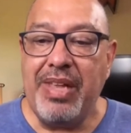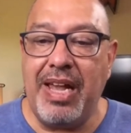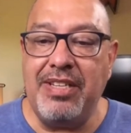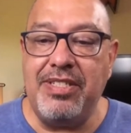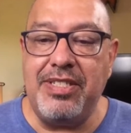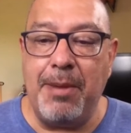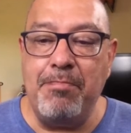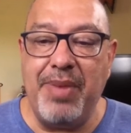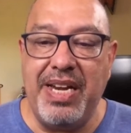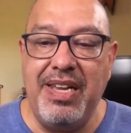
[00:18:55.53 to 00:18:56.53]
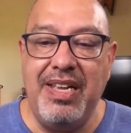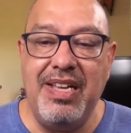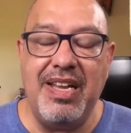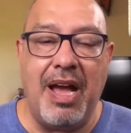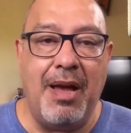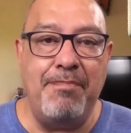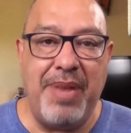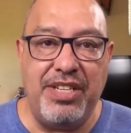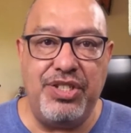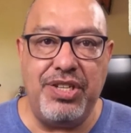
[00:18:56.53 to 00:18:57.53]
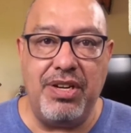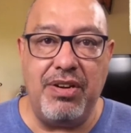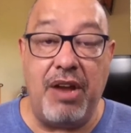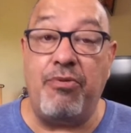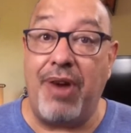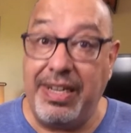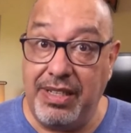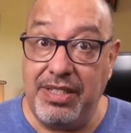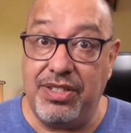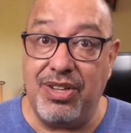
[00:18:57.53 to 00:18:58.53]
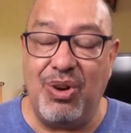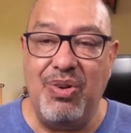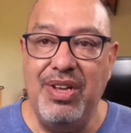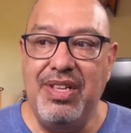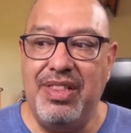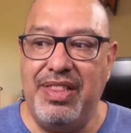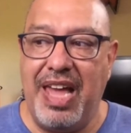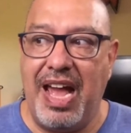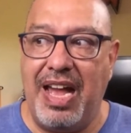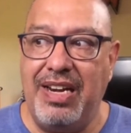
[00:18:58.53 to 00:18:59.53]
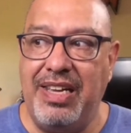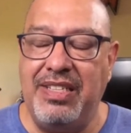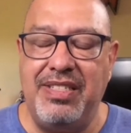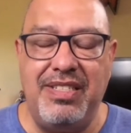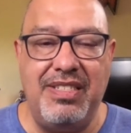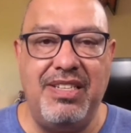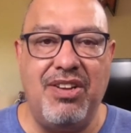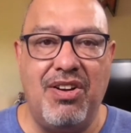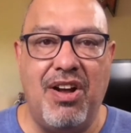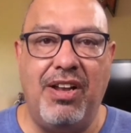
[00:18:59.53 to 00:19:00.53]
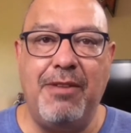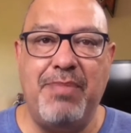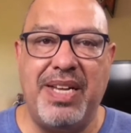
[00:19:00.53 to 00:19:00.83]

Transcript: and somebody mentioned, rightly so, that insisting on calling